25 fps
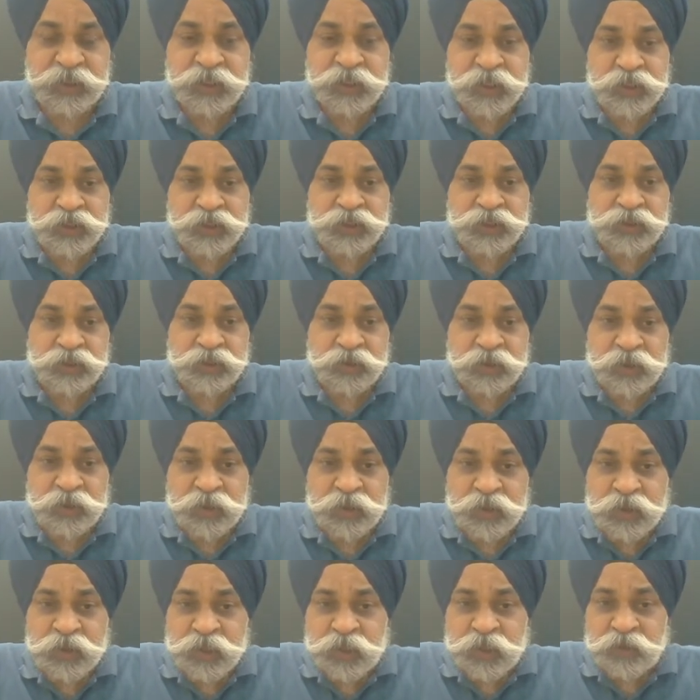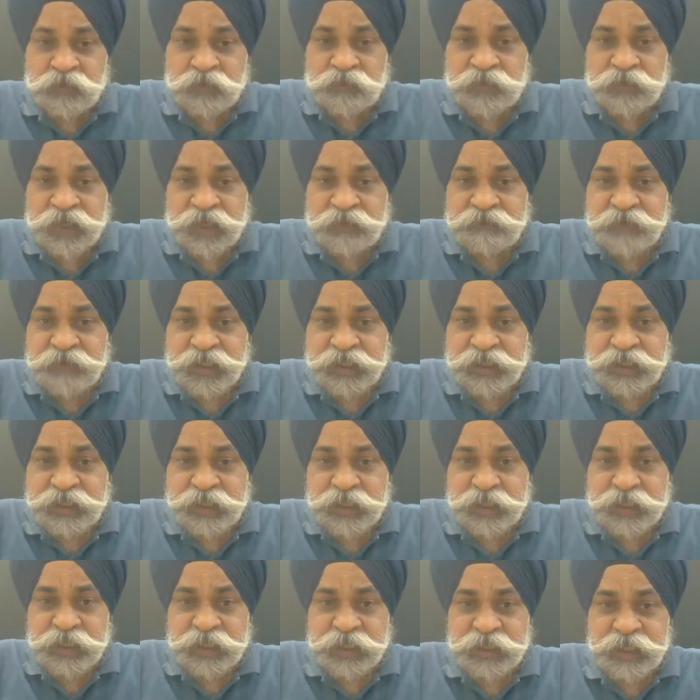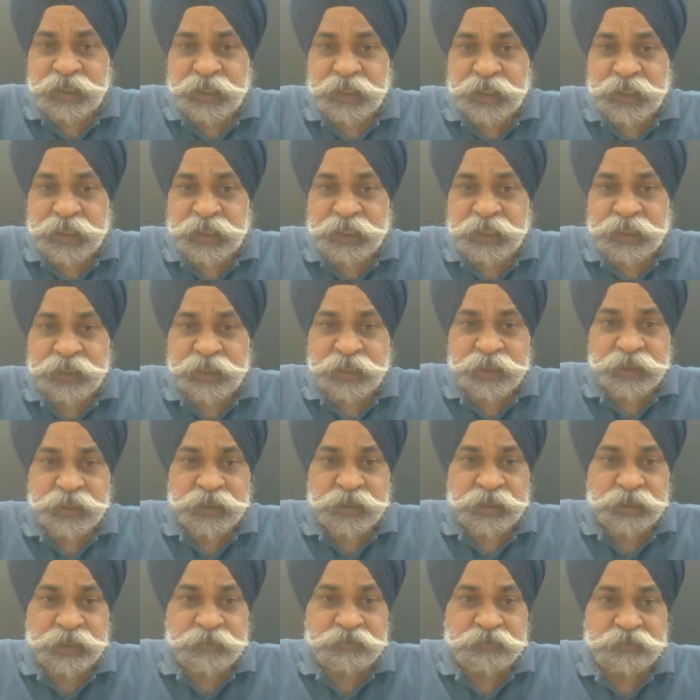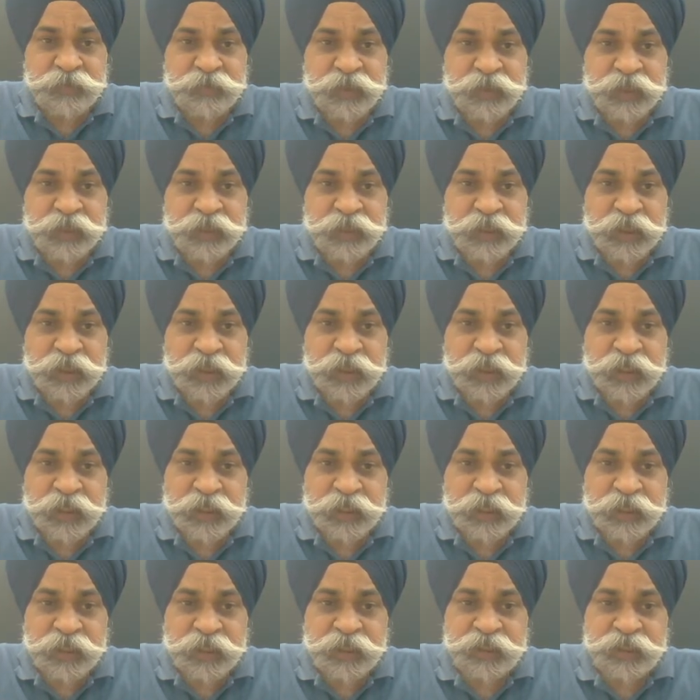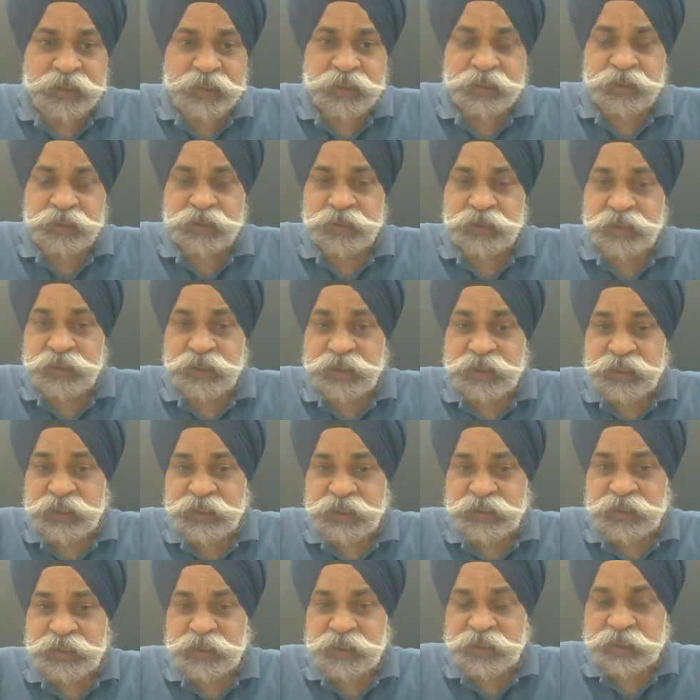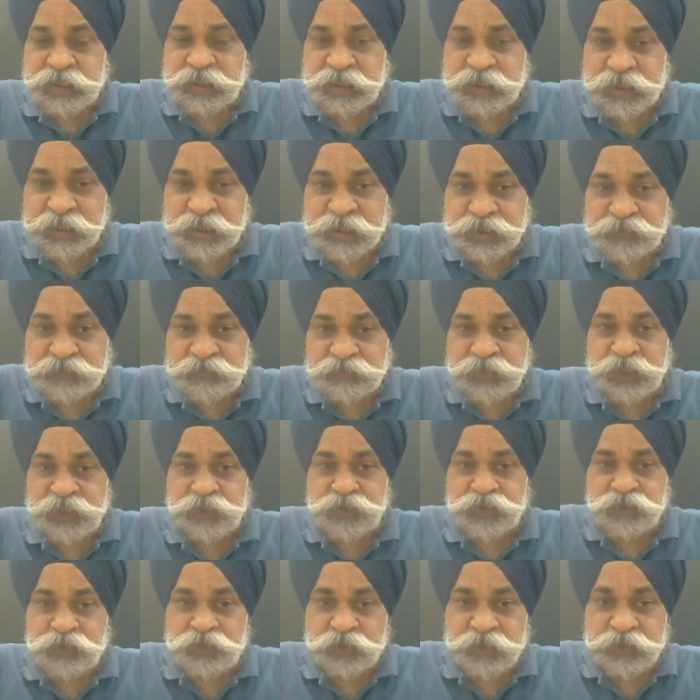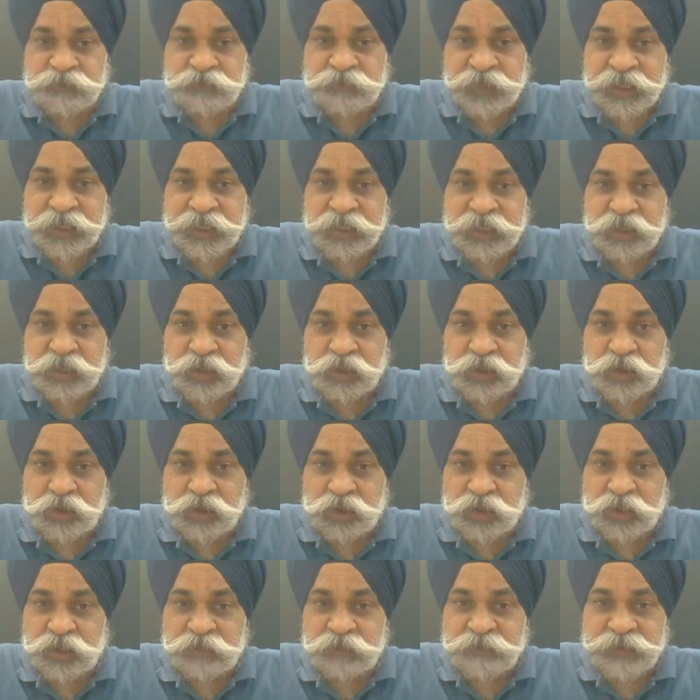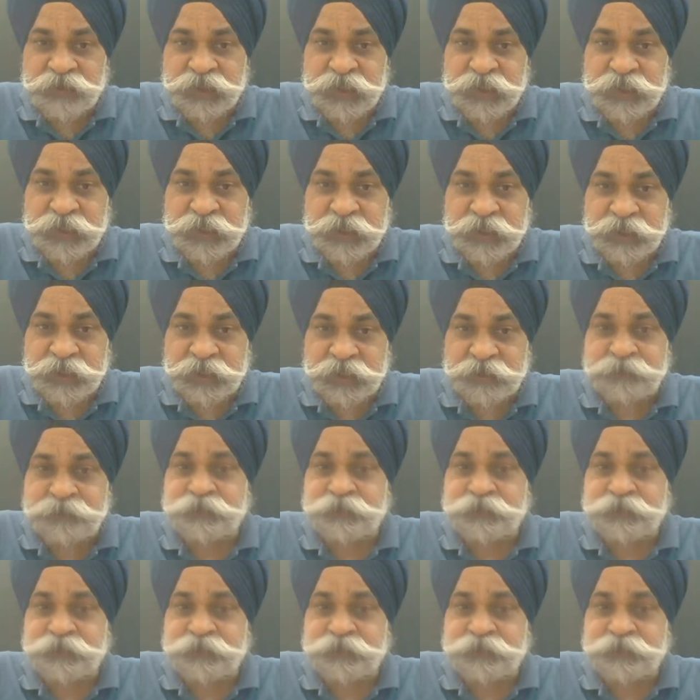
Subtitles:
So when we say that our earth crust, these are the things where you would find lot of silicate.